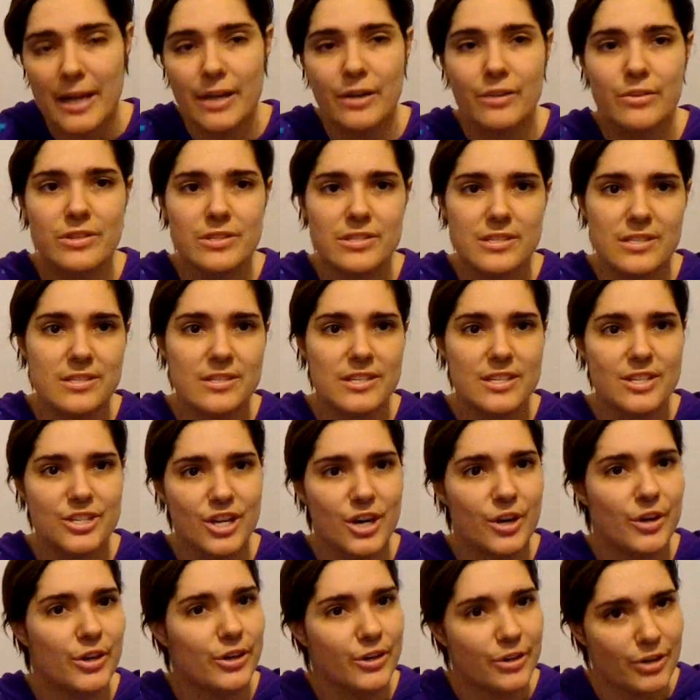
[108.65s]
I know this is a
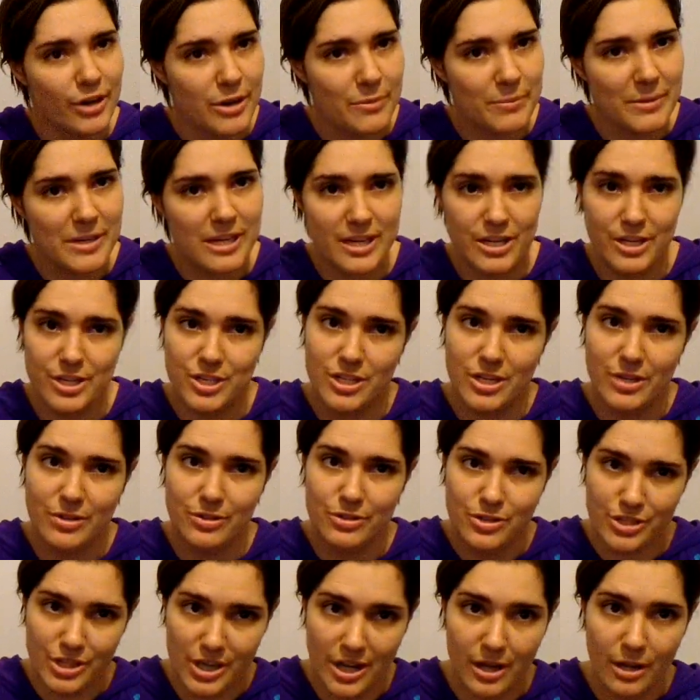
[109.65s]
shower cream and not a
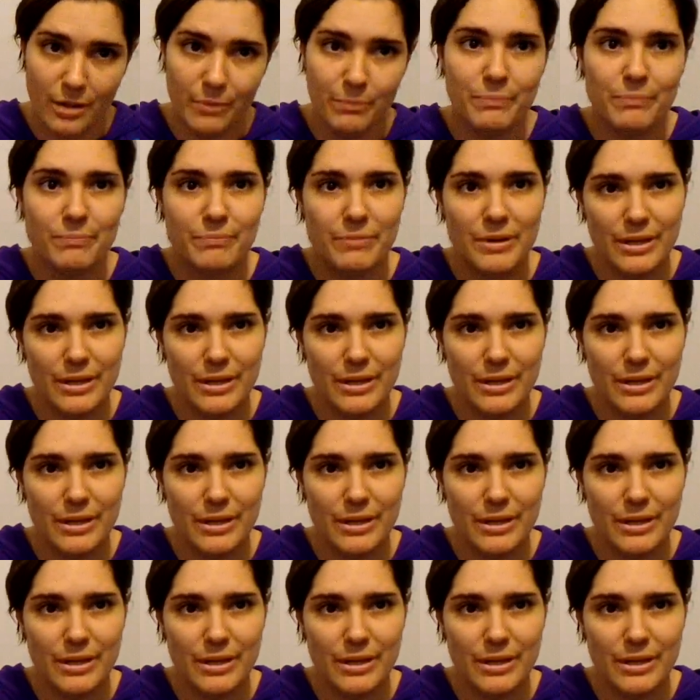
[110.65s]
shower gel,